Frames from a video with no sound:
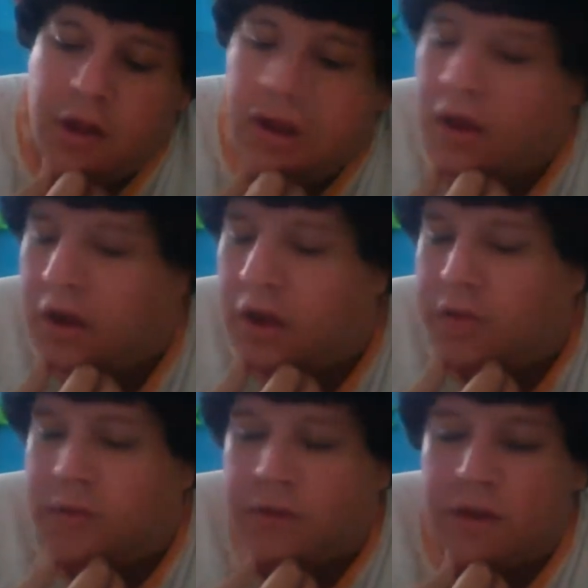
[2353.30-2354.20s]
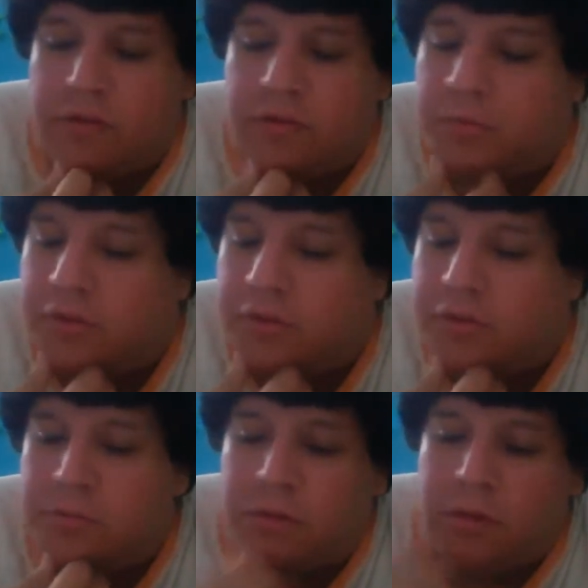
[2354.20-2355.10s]
The devil's a bunch of
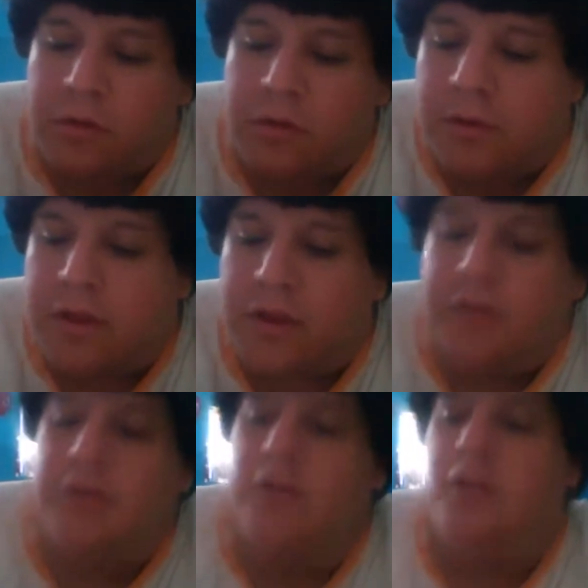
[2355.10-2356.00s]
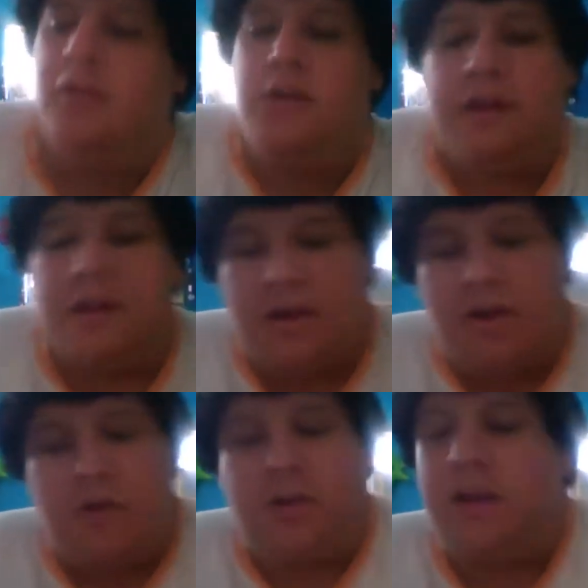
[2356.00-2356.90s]
baloney, man.
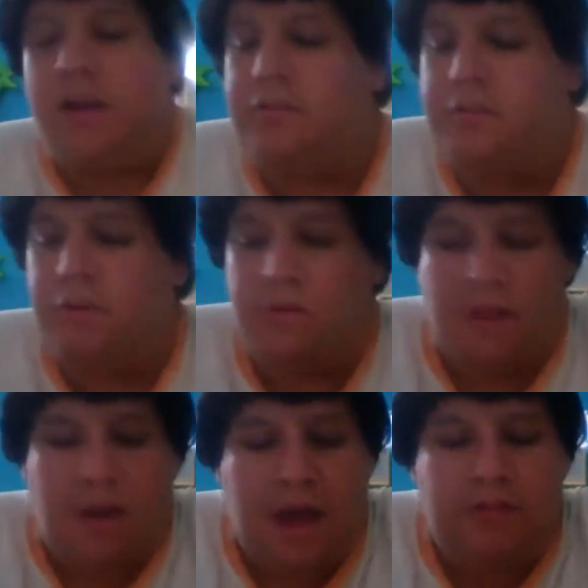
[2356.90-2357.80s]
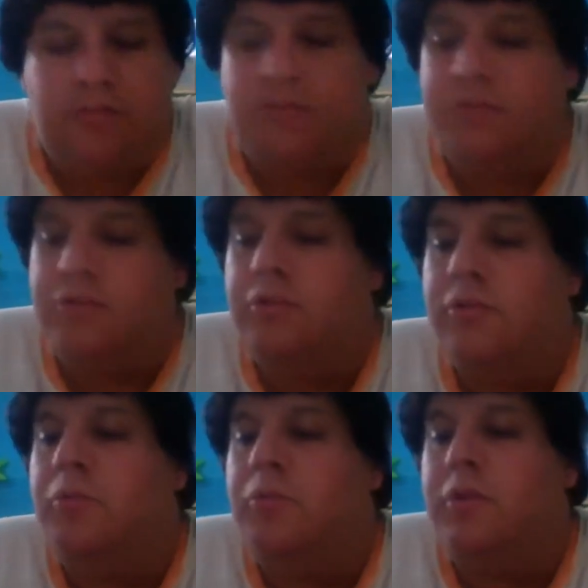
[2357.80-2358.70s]
Okay, so the last two,
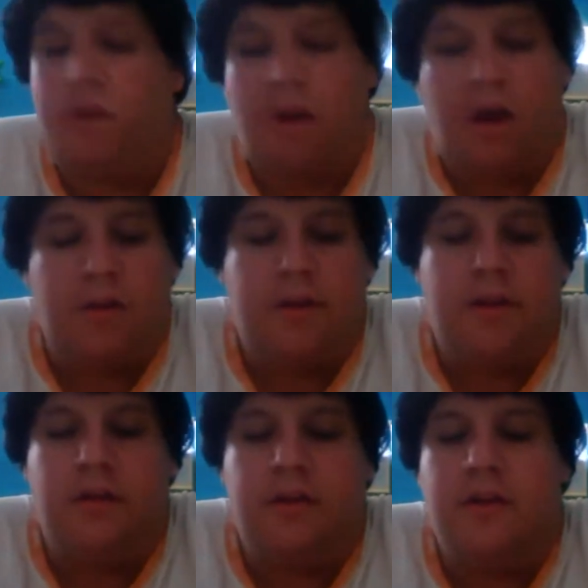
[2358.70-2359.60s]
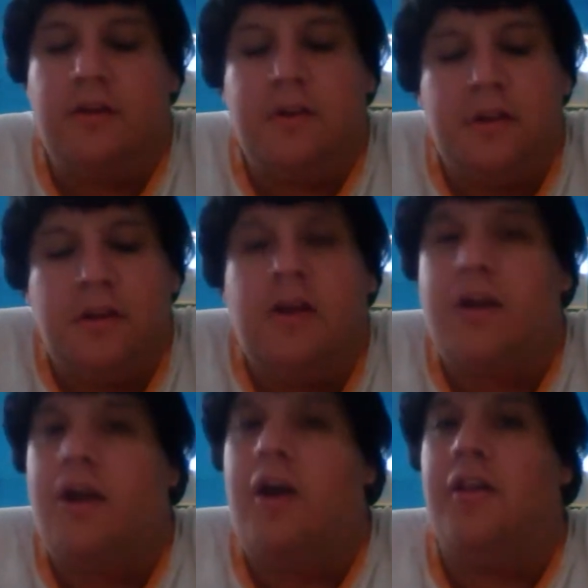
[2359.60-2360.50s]
and we'll call it a
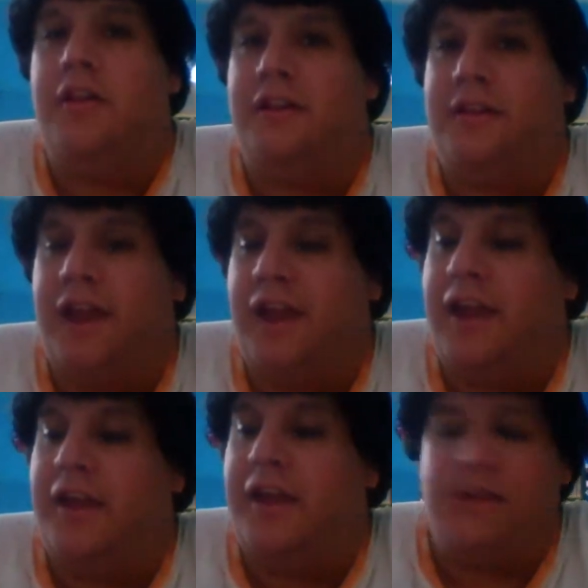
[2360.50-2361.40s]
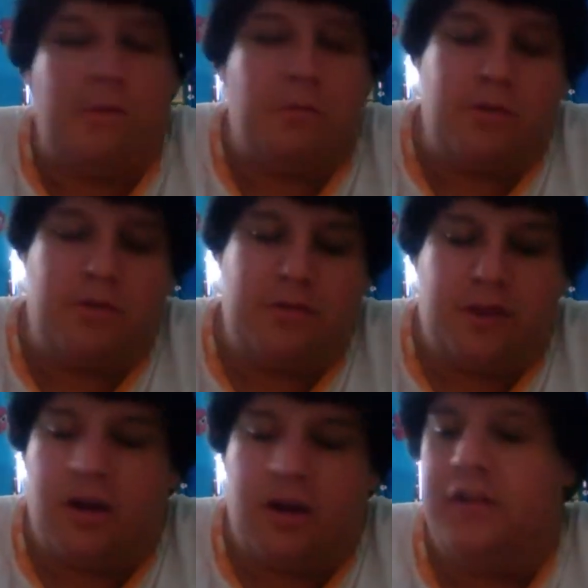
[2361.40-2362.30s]
day, you know. I'm always
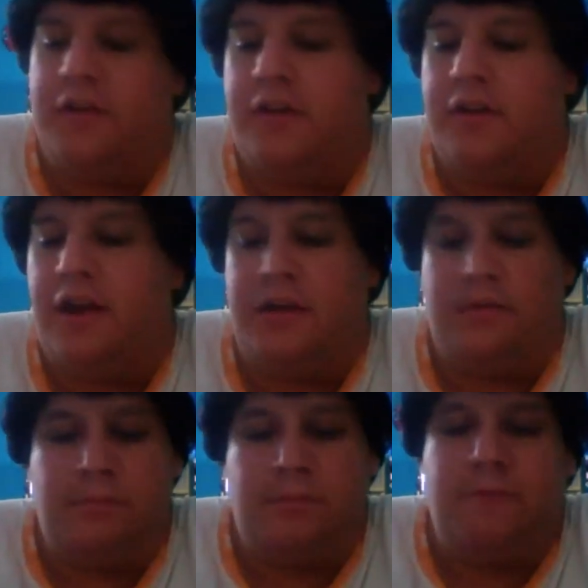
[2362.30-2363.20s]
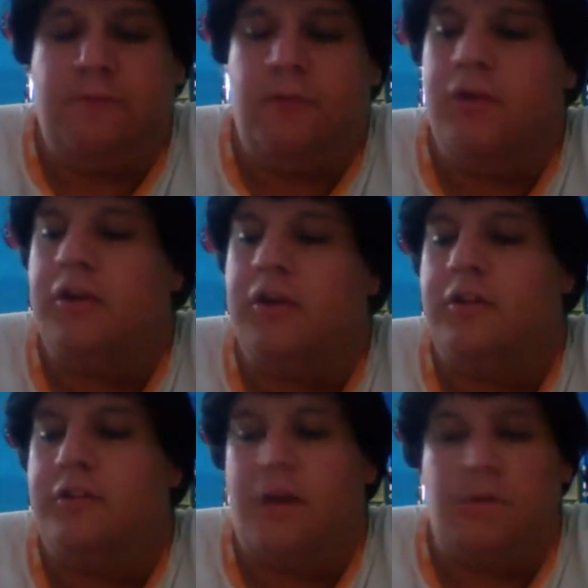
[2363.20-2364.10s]
saying call it a night before,
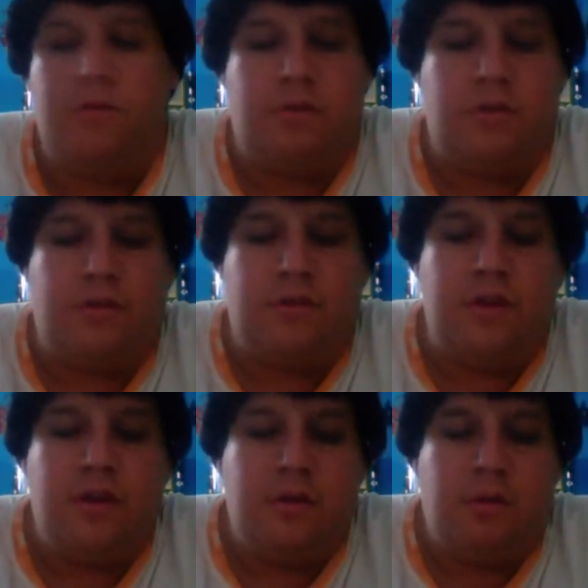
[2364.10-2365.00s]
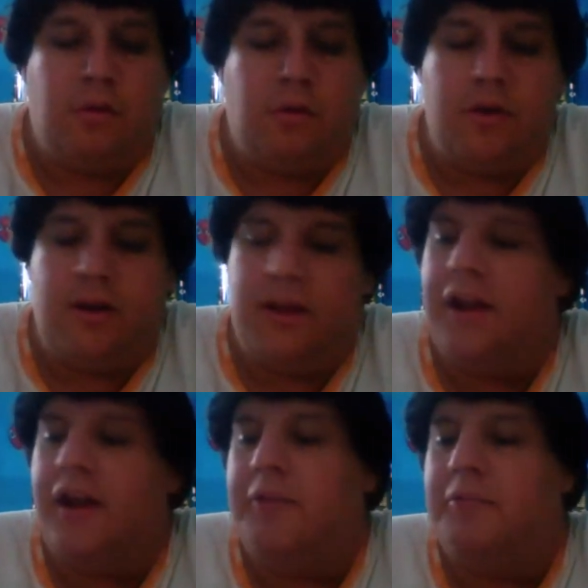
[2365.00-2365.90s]
because I was always recording at
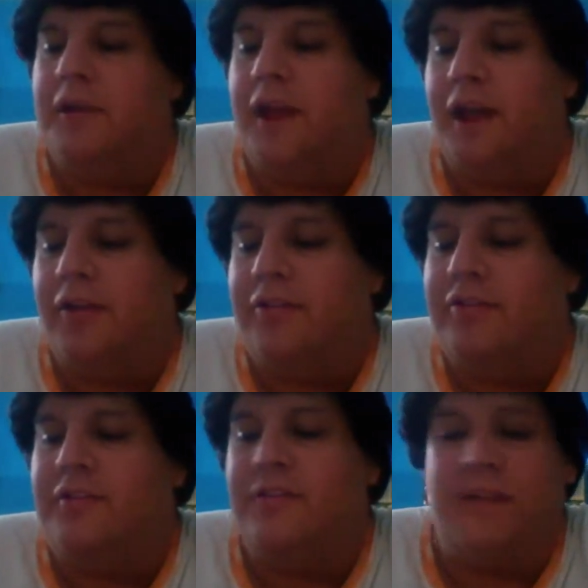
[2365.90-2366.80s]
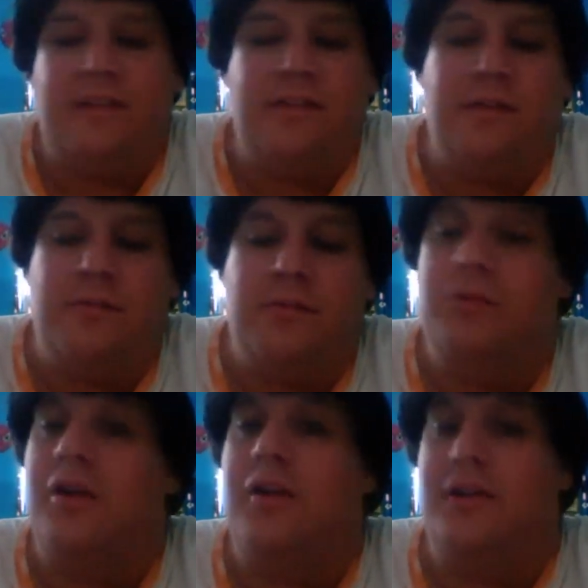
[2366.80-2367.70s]
night, but now it's still daytime, so we'll
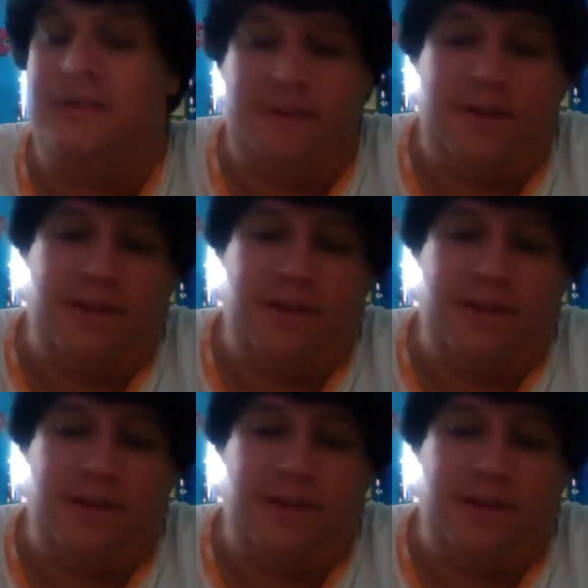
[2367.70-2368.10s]
call it a day.